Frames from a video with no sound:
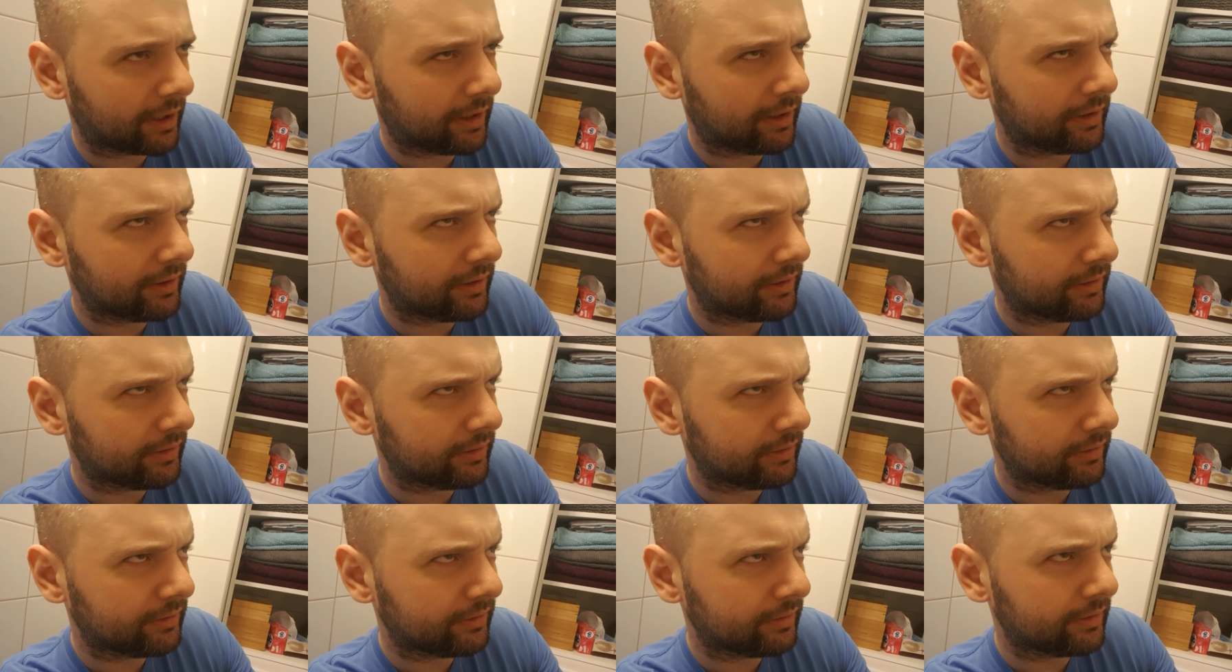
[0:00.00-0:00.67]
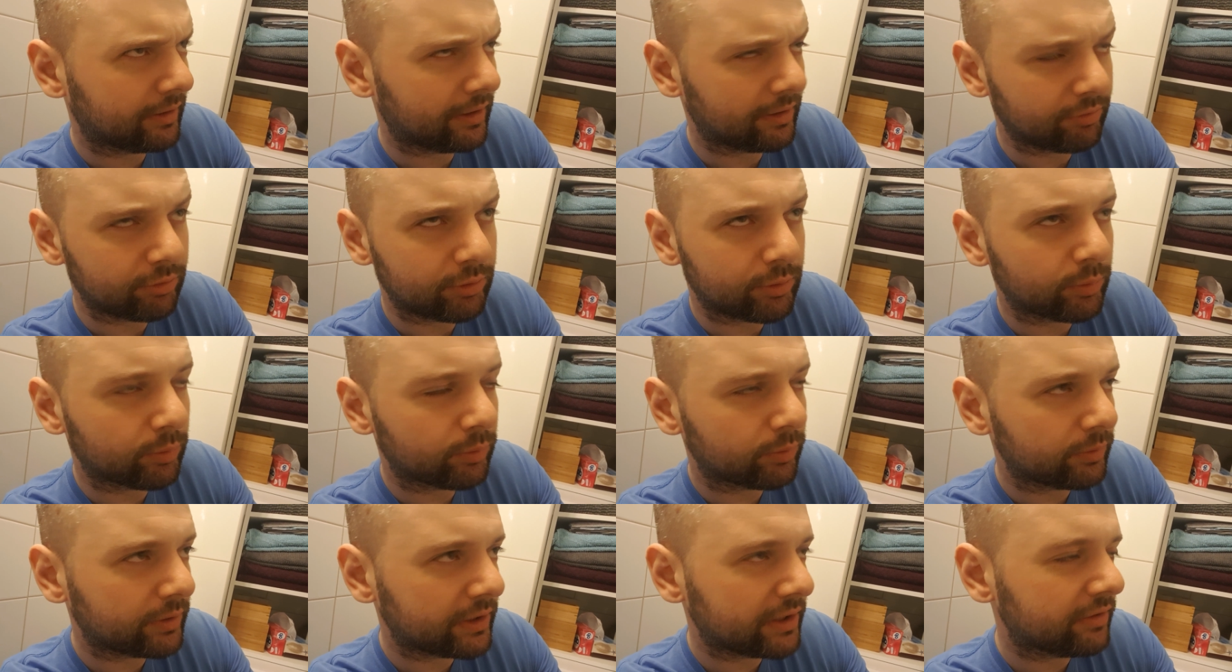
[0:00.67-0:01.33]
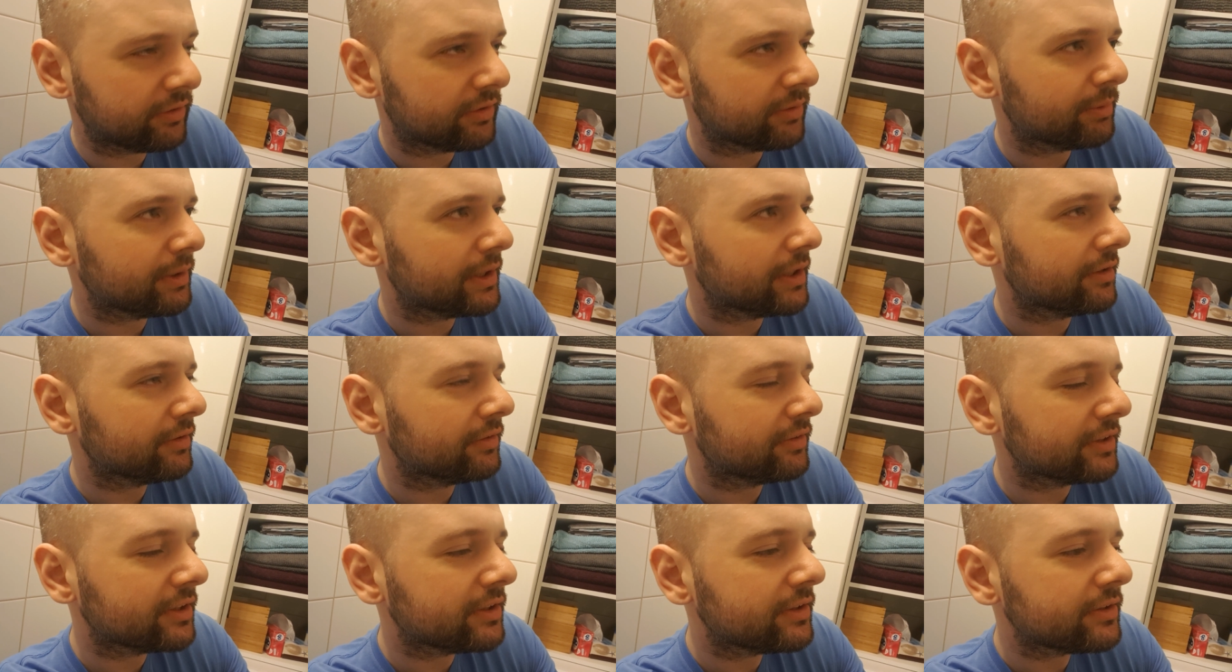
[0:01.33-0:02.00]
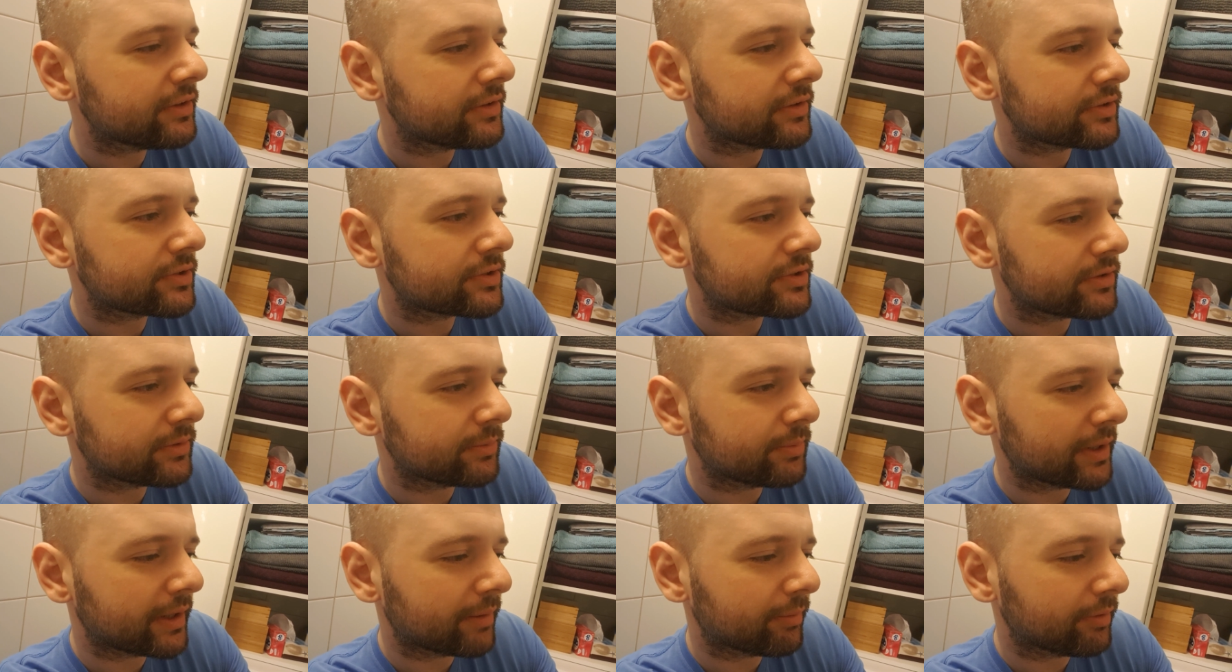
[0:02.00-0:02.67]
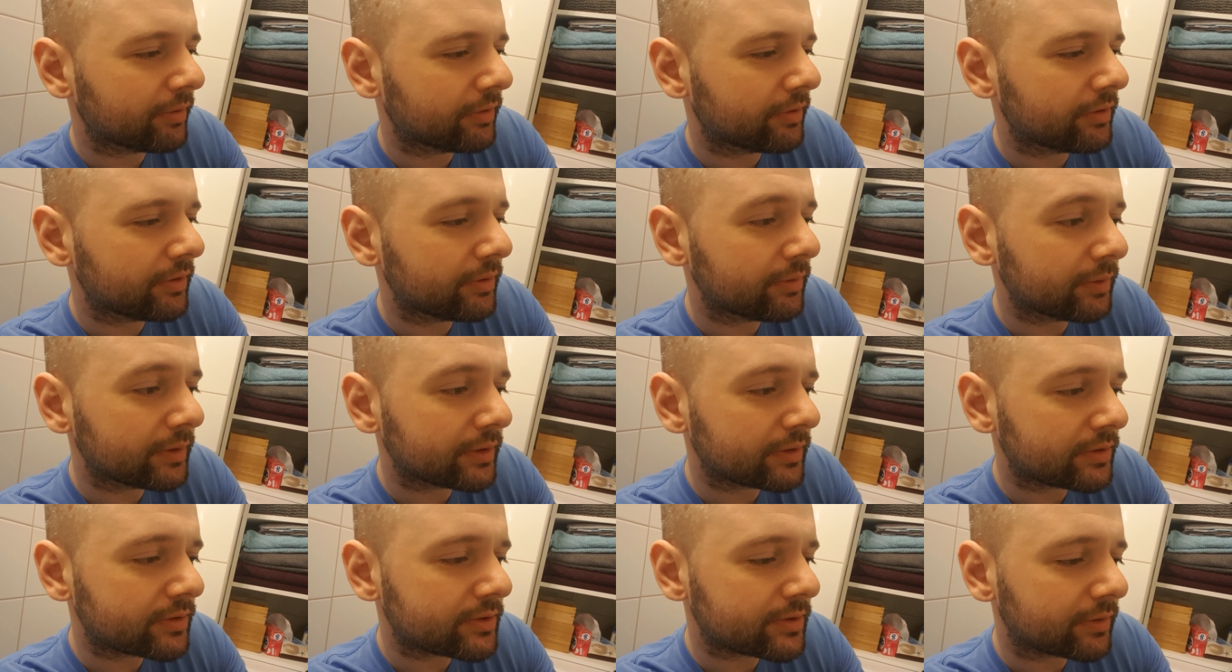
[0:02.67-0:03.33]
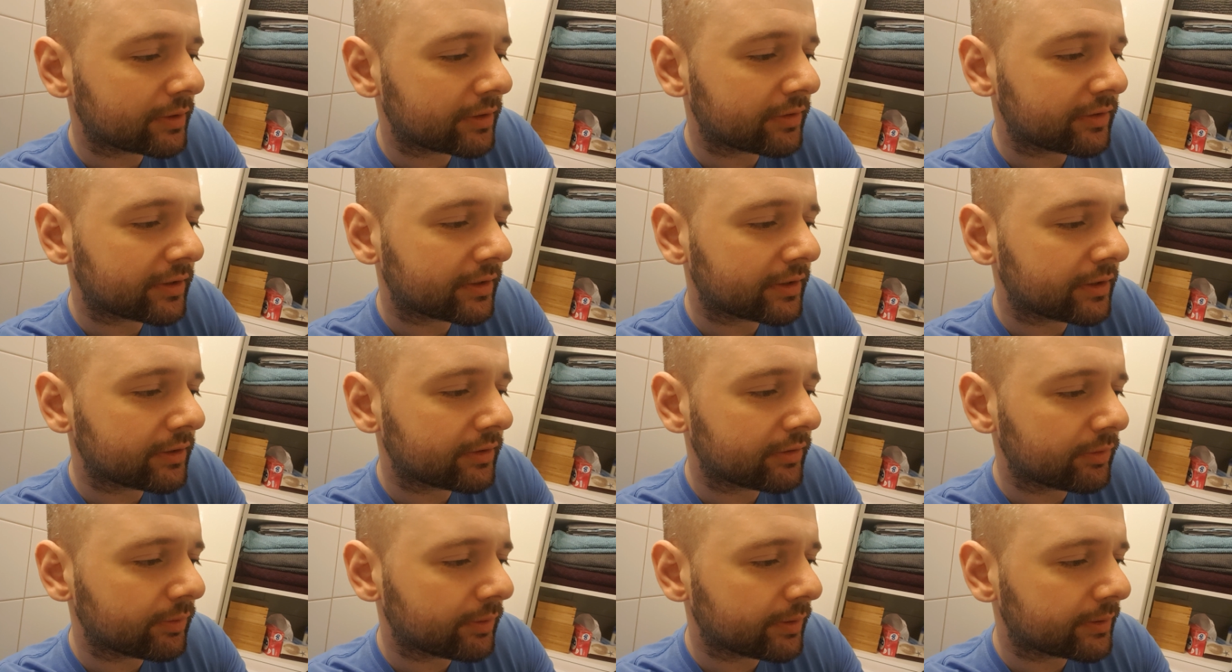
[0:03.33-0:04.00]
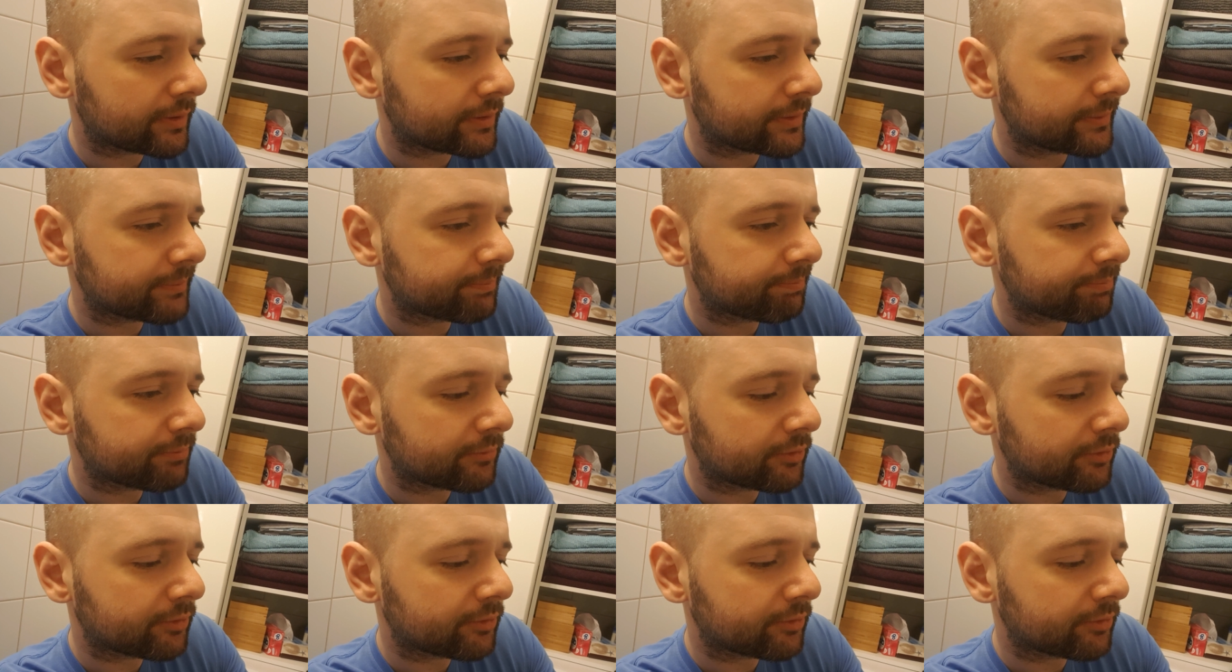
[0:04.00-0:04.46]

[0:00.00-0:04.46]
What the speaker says: and if you will need to be a genius to be able to do it. So let's get into it.